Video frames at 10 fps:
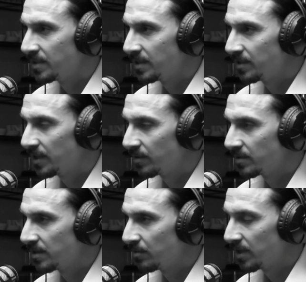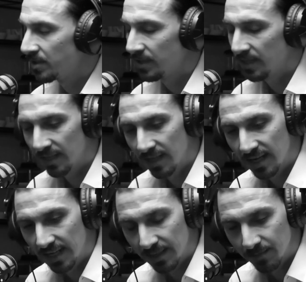position or situation that
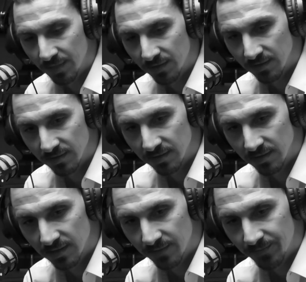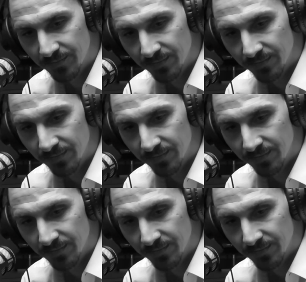I am, because